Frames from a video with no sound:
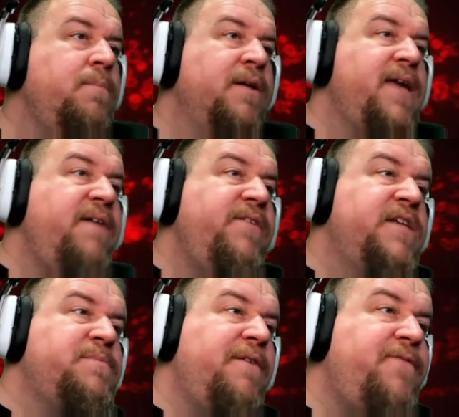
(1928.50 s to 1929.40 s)
Malkavian
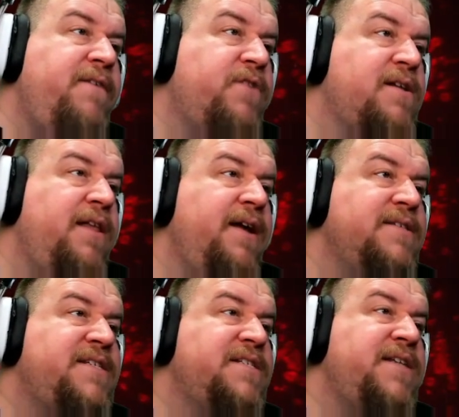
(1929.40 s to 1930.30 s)
is my favorite
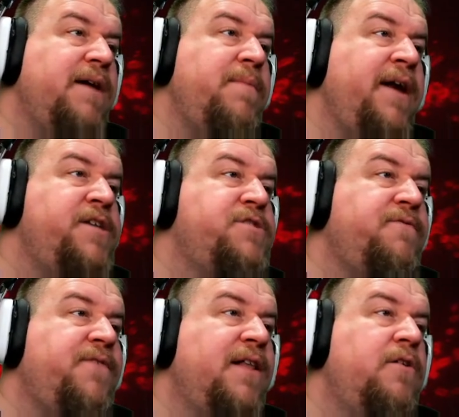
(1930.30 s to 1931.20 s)
clan, says Nightmage,
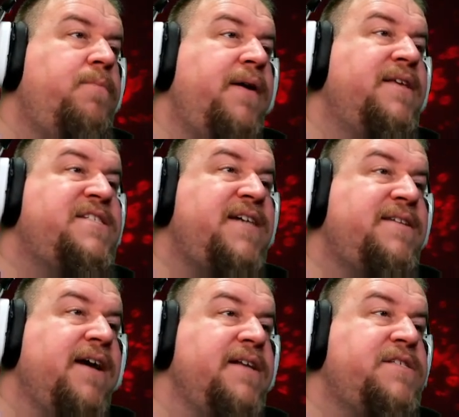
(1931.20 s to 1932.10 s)
followed by the
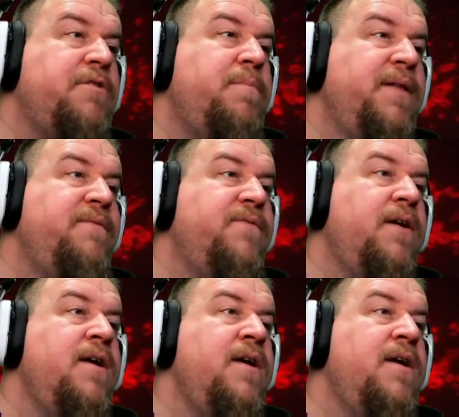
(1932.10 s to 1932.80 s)
Setites, I believe.